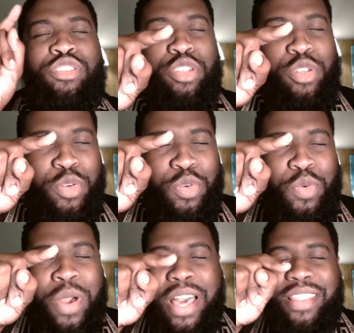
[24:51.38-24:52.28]

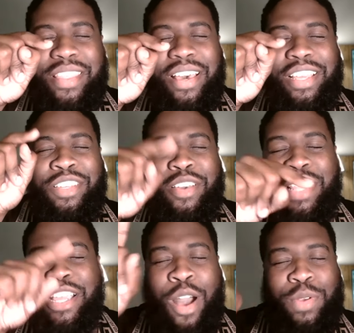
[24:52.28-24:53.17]
do the you know
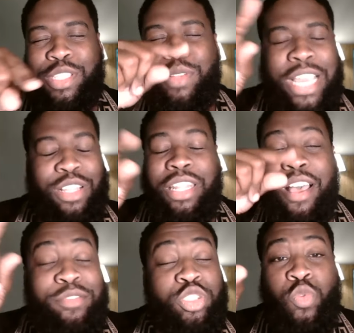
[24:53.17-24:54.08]
they always do like a
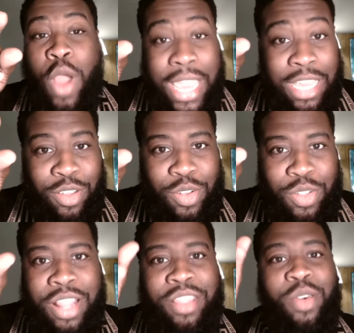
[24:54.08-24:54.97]
love
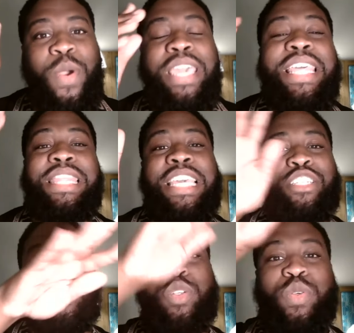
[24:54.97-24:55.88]
triangle. The way that they
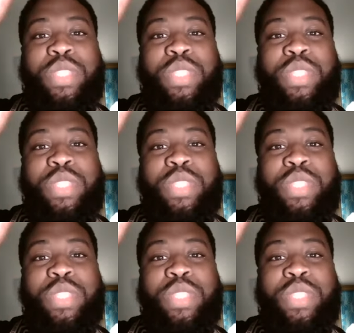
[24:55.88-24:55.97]
do. Oh